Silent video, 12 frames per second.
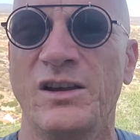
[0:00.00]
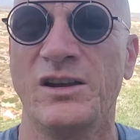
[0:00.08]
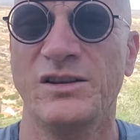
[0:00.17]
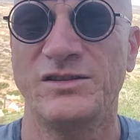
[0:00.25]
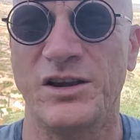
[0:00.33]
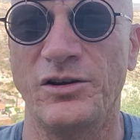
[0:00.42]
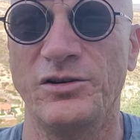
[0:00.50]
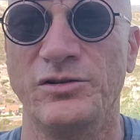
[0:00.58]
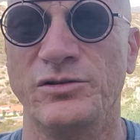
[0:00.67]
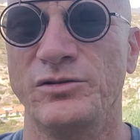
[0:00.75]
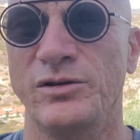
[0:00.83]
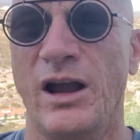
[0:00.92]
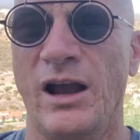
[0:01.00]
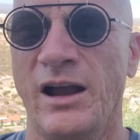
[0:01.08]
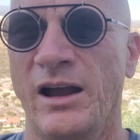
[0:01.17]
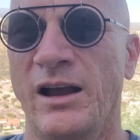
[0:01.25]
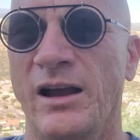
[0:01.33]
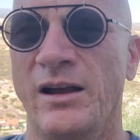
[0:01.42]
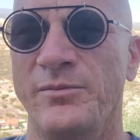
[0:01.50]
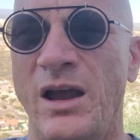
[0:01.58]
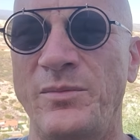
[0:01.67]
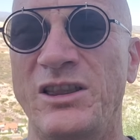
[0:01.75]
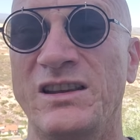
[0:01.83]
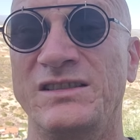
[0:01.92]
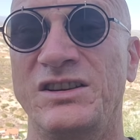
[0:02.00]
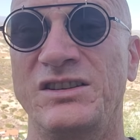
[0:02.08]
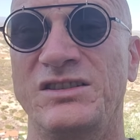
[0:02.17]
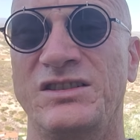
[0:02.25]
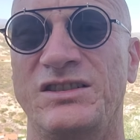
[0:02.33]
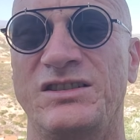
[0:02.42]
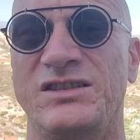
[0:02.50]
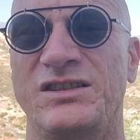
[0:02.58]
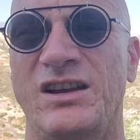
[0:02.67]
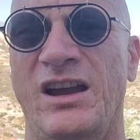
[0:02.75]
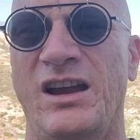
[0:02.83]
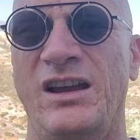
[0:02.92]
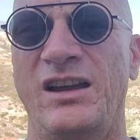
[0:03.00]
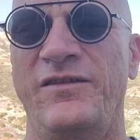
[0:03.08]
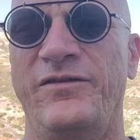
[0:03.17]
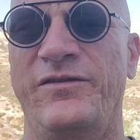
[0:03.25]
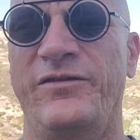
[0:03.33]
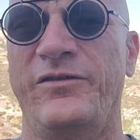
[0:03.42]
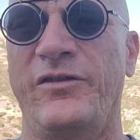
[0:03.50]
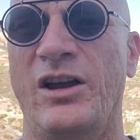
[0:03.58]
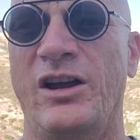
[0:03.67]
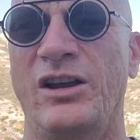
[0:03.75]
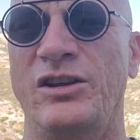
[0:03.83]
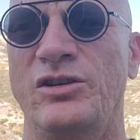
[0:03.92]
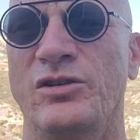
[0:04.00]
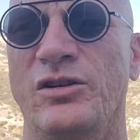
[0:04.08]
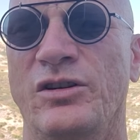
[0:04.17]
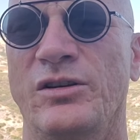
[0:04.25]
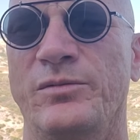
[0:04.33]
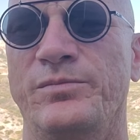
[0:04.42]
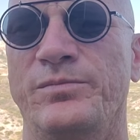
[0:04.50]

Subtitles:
So maybe this is, if you're